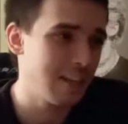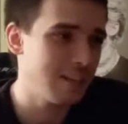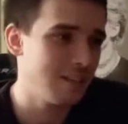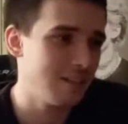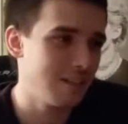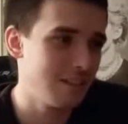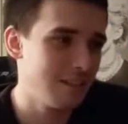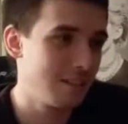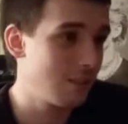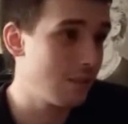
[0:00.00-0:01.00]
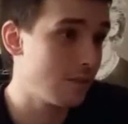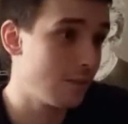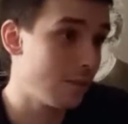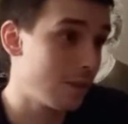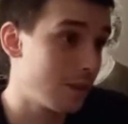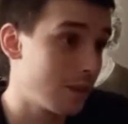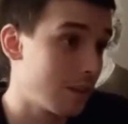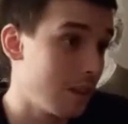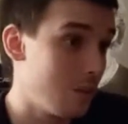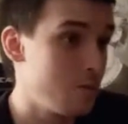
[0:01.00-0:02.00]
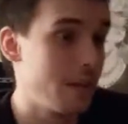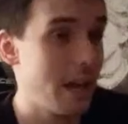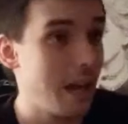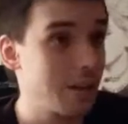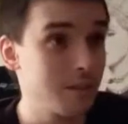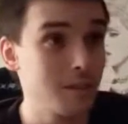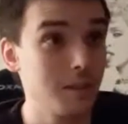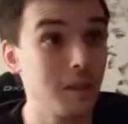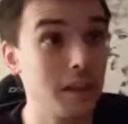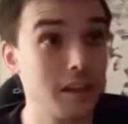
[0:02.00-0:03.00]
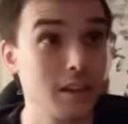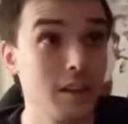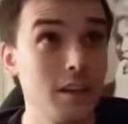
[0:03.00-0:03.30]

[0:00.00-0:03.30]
in Civil War, he was actually like